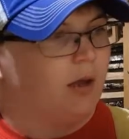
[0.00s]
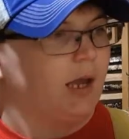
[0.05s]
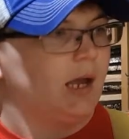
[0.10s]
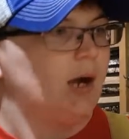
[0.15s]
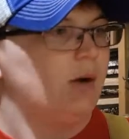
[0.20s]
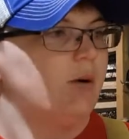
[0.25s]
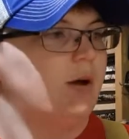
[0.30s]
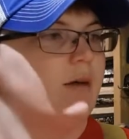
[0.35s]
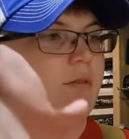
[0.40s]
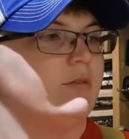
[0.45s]

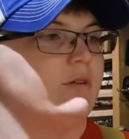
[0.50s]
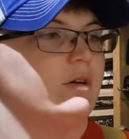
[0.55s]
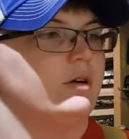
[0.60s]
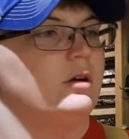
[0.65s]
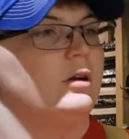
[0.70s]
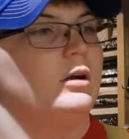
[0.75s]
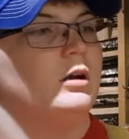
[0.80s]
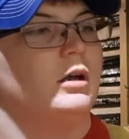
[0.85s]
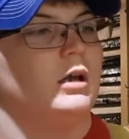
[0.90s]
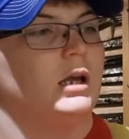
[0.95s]

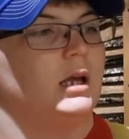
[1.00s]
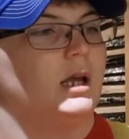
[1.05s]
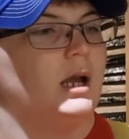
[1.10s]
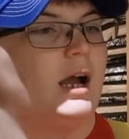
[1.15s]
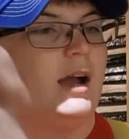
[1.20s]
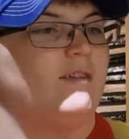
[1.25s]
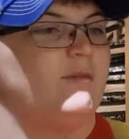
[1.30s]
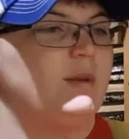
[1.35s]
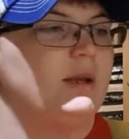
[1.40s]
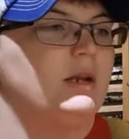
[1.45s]
However,
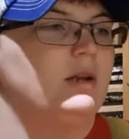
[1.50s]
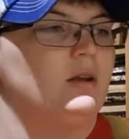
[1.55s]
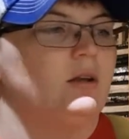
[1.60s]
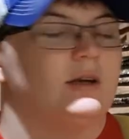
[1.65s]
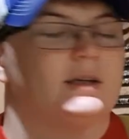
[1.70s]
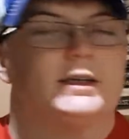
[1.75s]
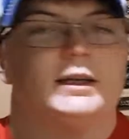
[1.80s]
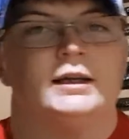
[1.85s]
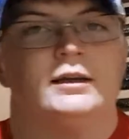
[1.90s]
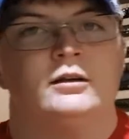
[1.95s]
I've been
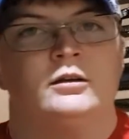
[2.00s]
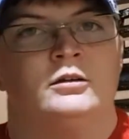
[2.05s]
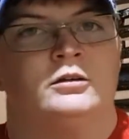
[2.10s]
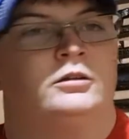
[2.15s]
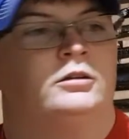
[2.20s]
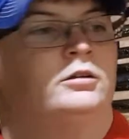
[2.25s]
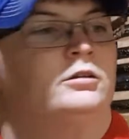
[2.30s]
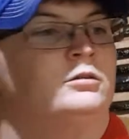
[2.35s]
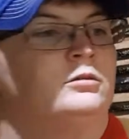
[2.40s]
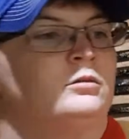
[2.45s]
looking
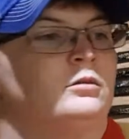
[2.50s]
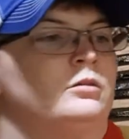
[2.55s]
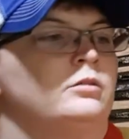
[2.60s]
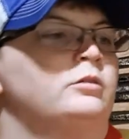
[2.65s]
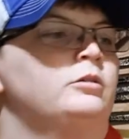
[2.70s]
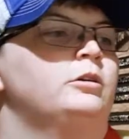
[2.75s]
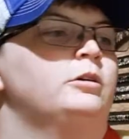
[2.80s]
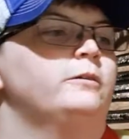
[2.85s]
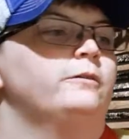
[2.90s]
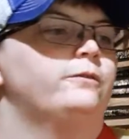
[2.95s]

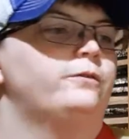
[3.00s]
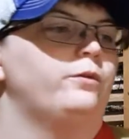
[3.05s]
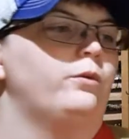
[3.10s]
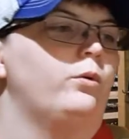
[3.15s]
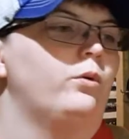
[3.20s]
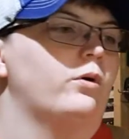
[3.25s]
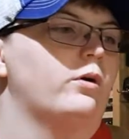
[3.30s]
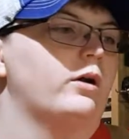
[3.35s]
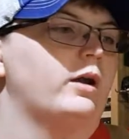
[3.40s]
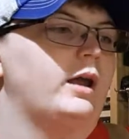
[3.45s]

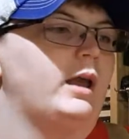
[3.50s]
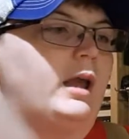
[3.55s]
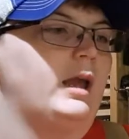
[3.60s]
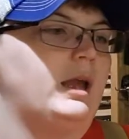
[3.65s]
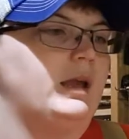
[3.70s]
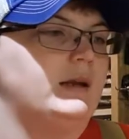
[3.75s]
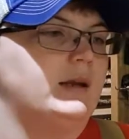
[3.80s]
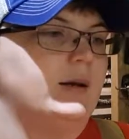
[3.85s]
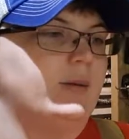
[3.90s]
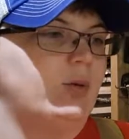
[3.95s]
for
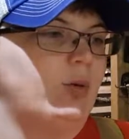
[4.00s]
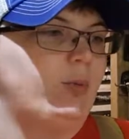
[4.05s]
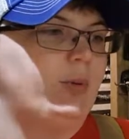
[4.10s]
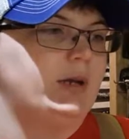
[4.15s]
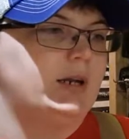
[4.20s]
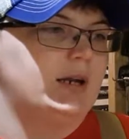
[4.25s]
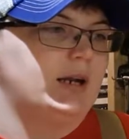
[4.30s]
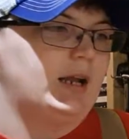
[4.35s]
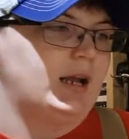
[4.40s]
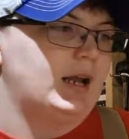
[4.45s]
a double
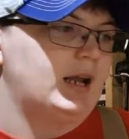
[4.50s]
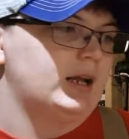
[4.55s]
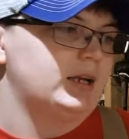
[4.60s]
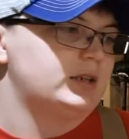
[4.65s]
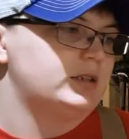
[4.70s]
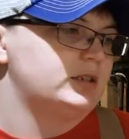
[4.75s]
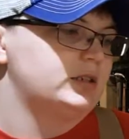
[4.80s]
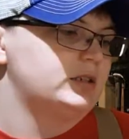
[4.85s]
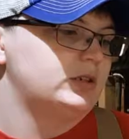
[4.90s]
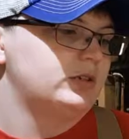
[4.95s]
bitted
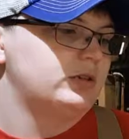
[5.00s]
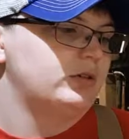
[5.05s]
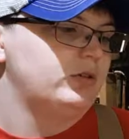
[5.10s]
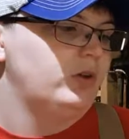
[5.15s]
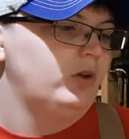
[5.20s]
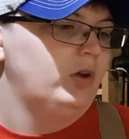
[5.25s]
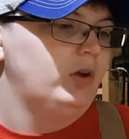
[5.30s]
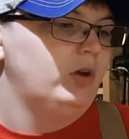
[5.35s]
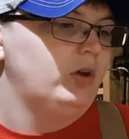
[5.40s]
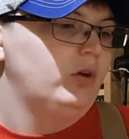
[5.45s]
axe
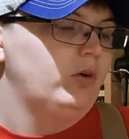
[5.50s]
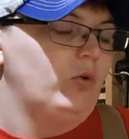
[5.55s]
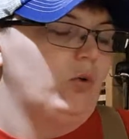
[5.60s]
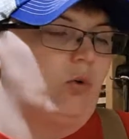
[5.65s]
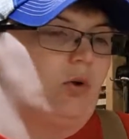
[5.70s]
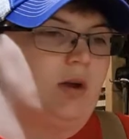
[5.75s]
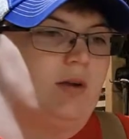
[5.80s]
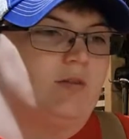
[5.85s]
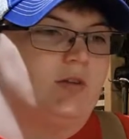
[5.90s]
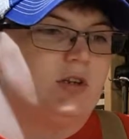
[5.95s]

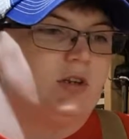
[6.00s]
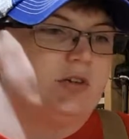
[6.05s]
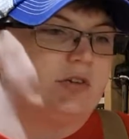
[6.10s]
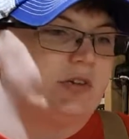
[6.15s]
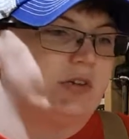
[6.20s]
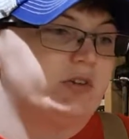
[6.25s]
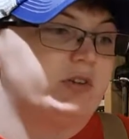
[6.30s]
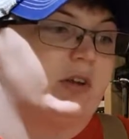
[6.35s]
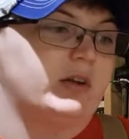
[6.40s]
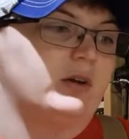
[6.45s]
or even
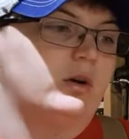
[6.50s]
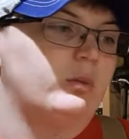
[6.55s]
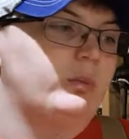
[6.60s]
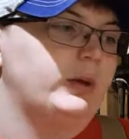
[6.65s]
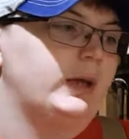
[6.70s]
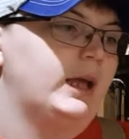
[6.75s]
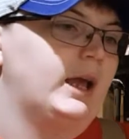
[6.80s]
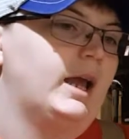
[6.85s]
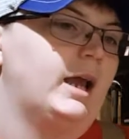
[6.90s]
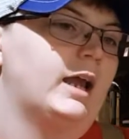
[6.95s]
just a single
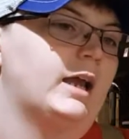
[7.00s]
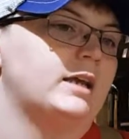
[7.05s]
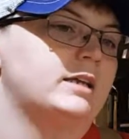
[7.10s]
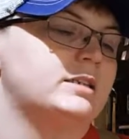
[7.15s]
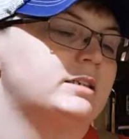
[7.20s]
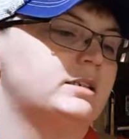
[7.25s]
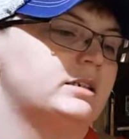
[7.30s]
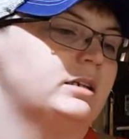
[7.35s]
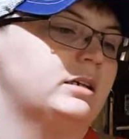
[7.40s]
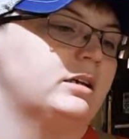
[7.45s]
bit
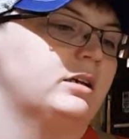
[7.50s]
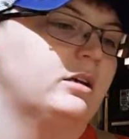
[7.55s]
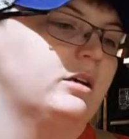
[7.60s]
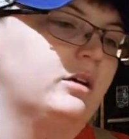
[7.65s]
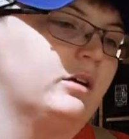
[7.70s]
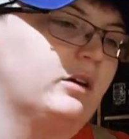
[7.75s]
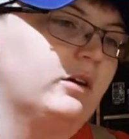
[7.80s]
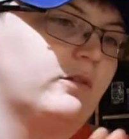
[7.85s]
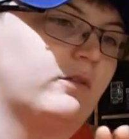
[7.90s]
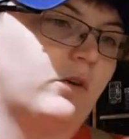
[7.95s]
axe
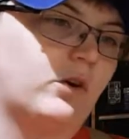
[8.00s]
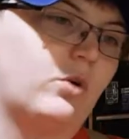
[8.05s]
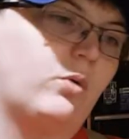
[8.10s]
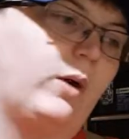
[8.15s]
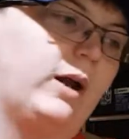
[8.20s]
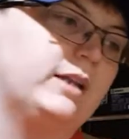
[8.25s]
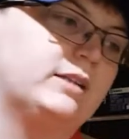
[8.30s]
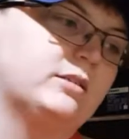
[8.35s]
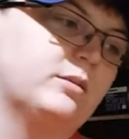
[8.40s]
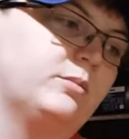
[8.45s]
for
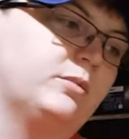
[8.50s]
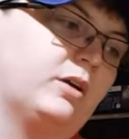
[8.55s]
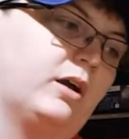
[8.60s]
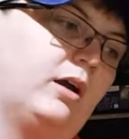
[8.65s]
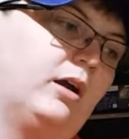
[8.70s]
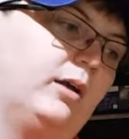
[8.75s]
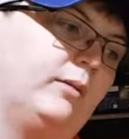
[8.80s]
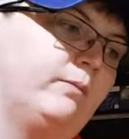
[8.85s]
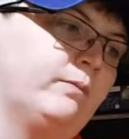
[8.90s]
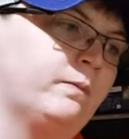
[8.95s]
quite some
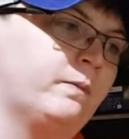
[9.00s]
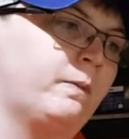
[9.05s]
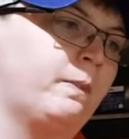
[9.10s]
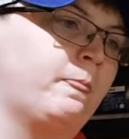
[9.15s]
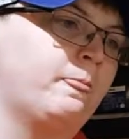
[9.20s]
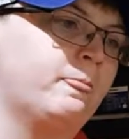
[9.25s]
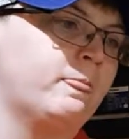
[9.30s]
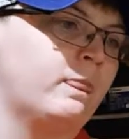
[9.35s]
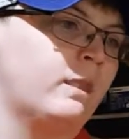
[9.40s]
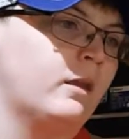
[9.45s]
time
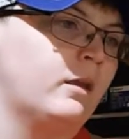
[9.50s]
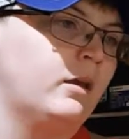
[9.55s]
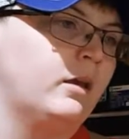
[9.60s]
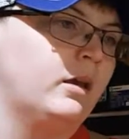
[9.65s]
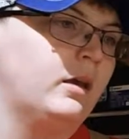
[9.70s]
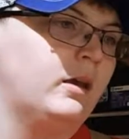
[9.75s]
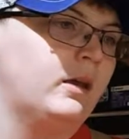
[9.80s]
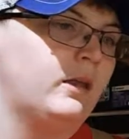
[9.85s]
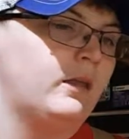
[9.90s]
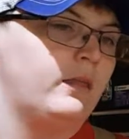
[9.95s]

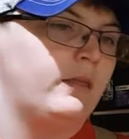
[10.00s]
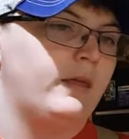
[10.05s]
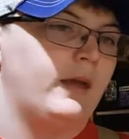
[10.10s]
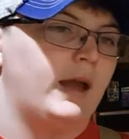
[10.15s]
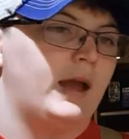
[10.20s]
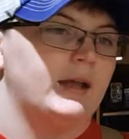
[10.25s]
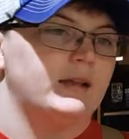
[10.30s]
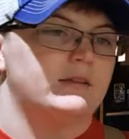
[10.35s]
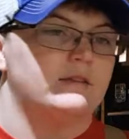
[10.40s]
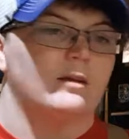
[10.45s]

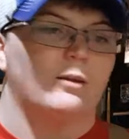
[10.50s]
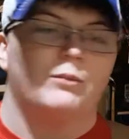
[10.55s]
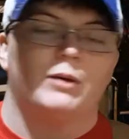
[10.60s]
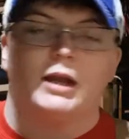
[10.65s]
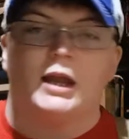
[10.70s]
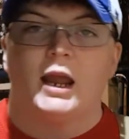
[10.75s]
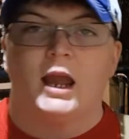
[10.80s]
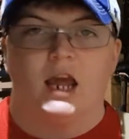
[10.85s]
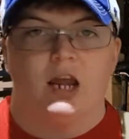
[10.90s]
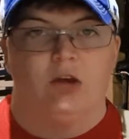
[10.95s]
that
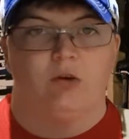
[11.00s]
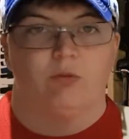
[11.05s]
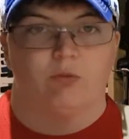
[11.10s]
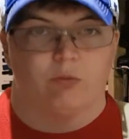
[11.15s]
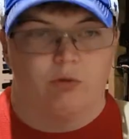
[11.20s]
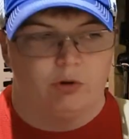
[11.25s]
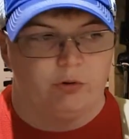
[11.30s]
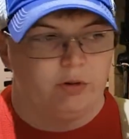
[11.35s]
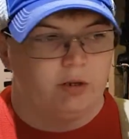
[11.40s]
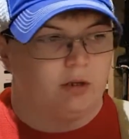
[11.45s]
somebody hadn't
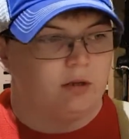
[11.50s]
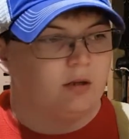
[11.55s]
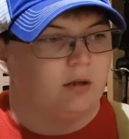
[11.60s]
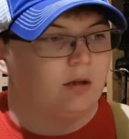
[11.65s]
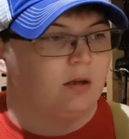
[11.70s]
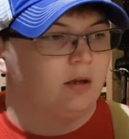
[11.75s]
ruined.